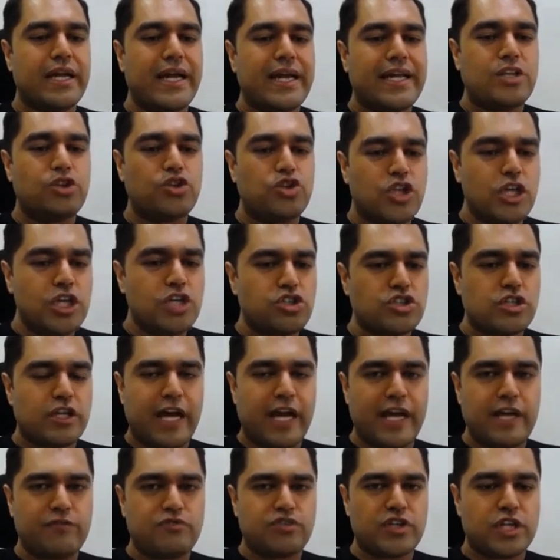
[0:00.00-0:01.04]
in this
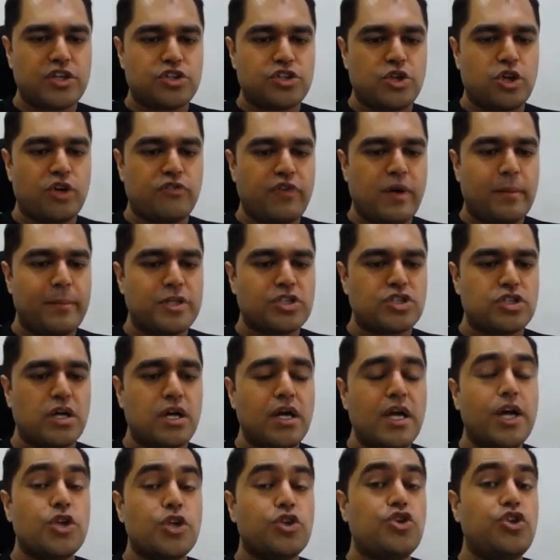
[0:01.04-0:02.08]
live session of Amit Sir,
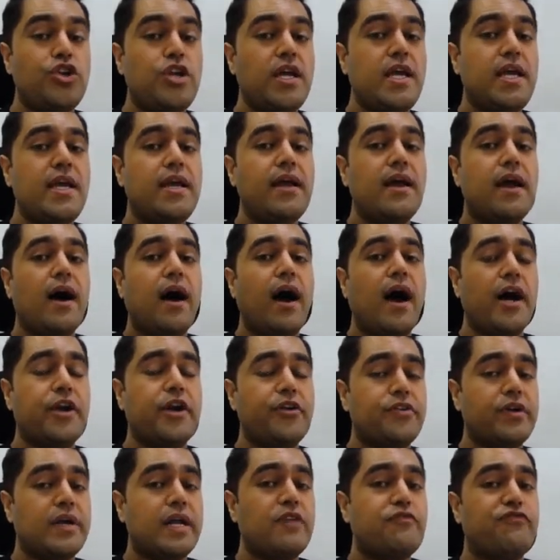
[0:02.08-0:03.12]

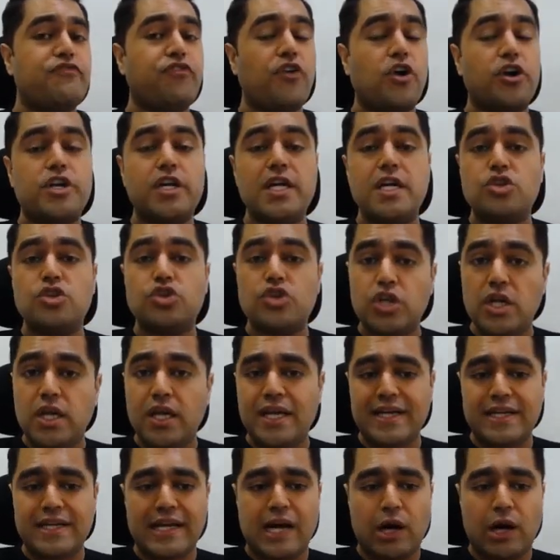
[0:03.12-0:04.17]

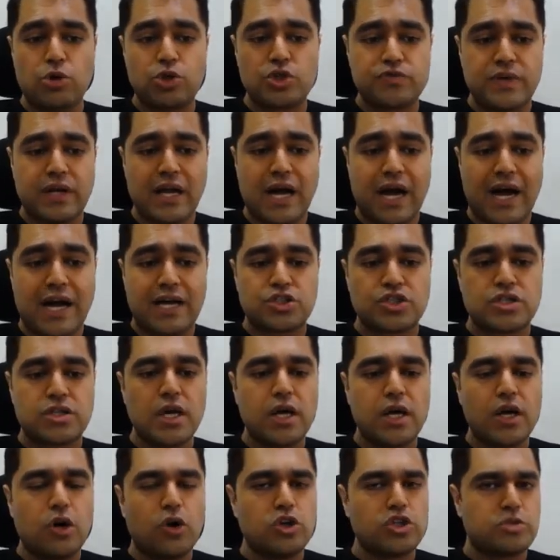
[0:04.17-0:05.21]
343 doubts were asked.
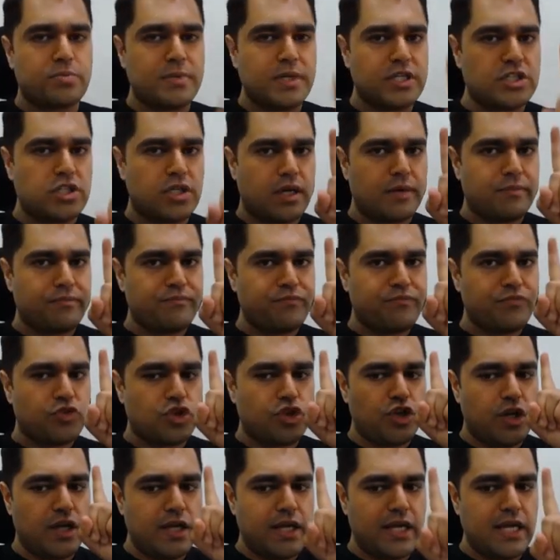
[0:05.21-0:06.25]
Usme se
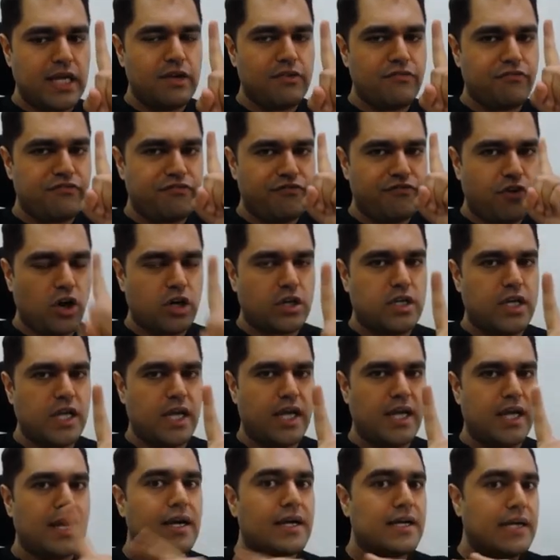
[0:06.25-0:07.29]

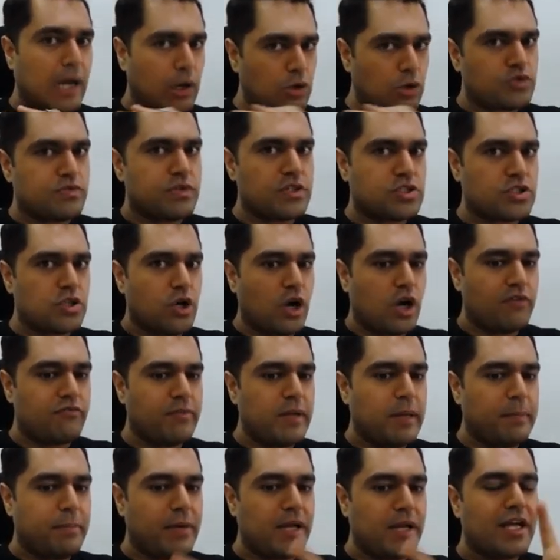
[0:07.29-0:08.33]
340 doubts were solved.
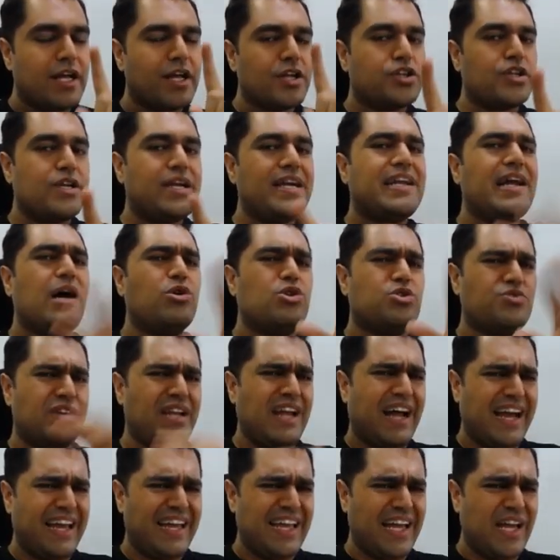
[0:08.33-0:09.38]
People, 3 doubts were,
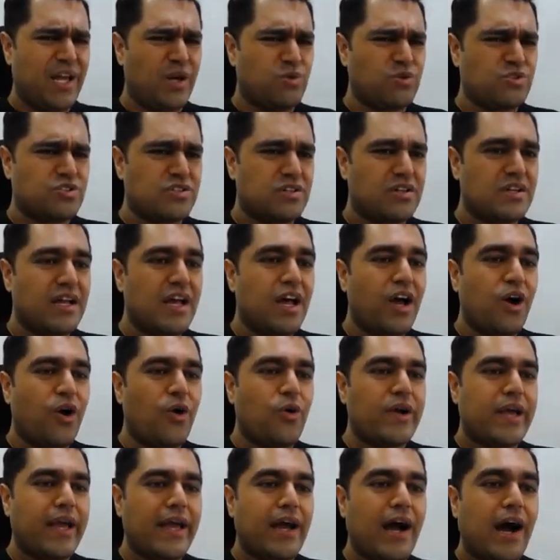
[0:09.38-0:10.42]
hi, hello, sir.
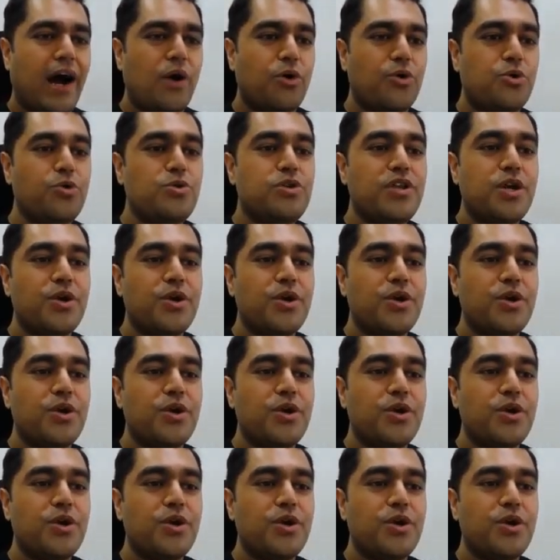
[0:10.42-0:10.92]
Okay, how do the